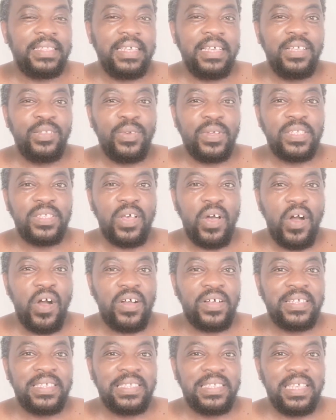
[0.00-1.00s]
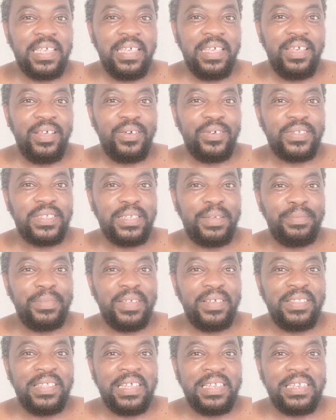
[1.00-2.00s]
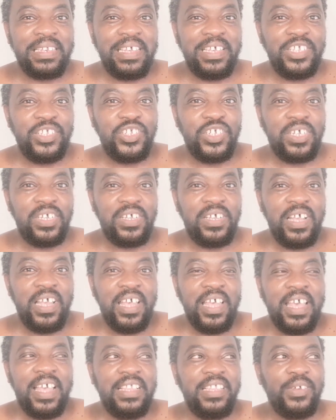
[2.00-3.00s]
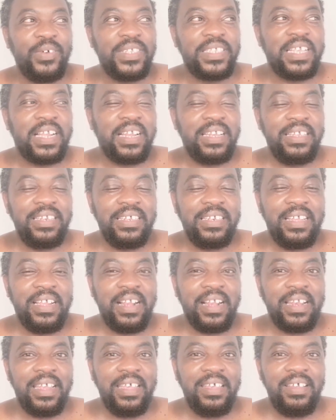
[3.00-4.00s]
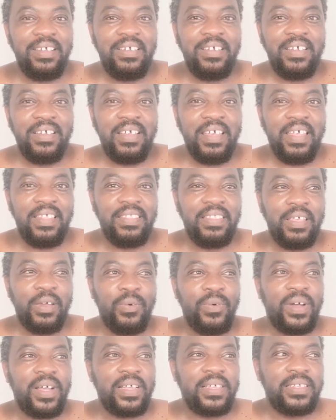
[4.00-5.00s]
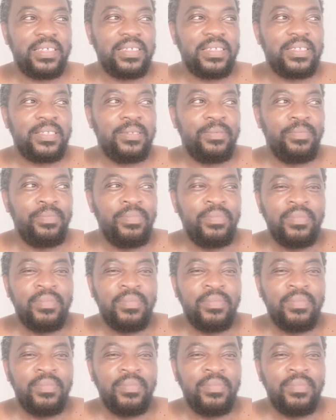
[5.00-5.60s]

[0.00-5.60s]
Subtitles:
I think it was Oxy or something of that nature, and there was Clean and Clear, and there was,